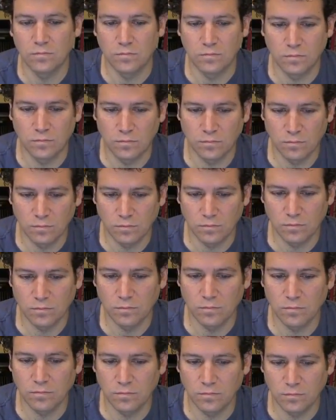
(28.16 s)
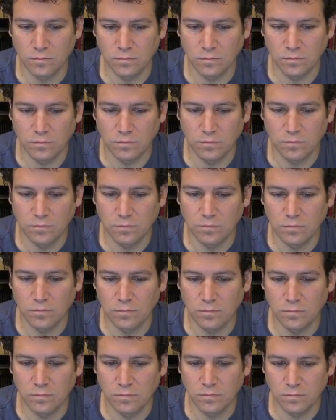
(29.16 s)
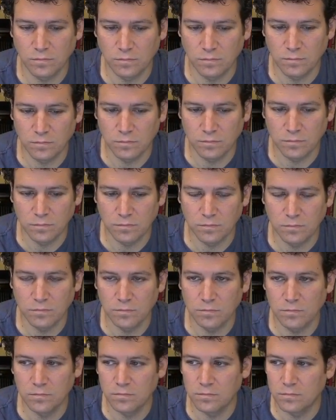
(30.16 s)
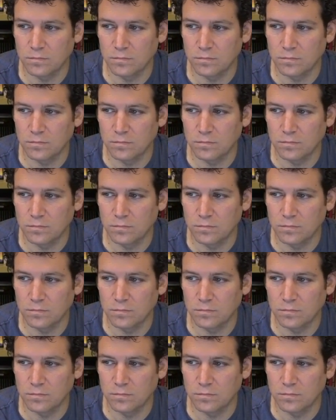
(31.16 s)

[no speech]